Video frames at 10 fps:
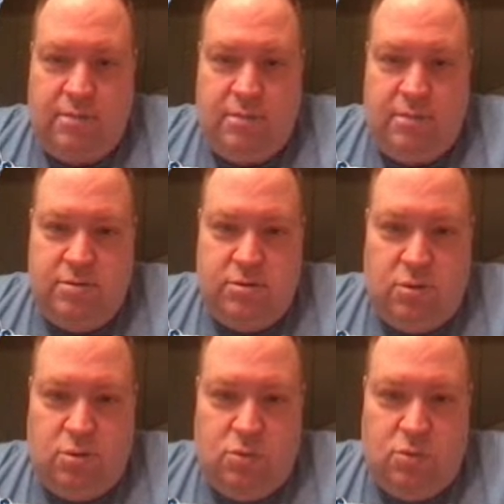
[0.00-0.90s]

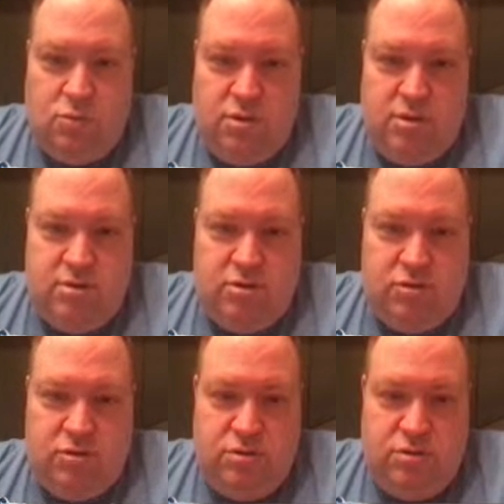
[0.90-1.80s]
So this is,
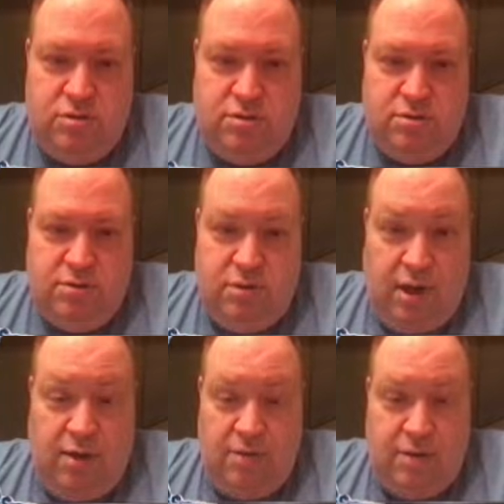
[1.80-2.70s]

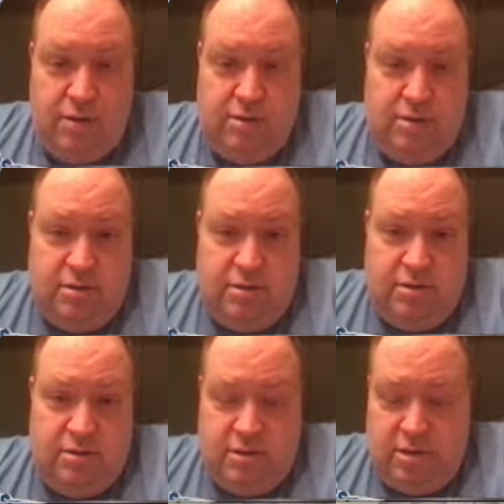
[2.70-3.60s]
and it does
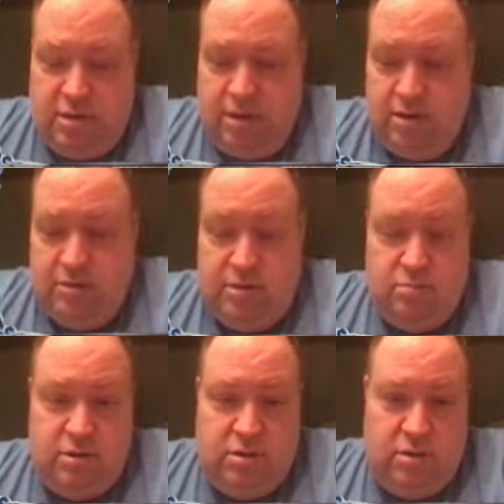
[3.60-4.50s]

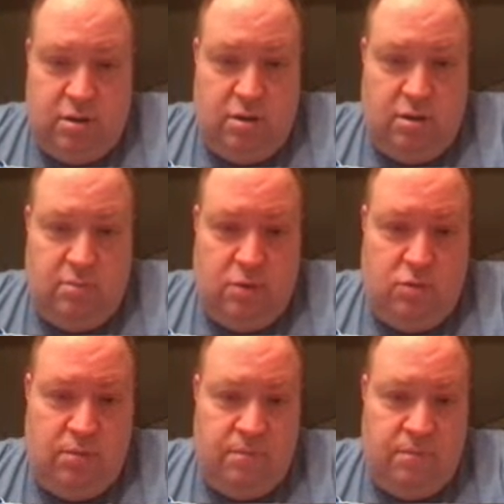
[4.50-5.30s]
something to hurt both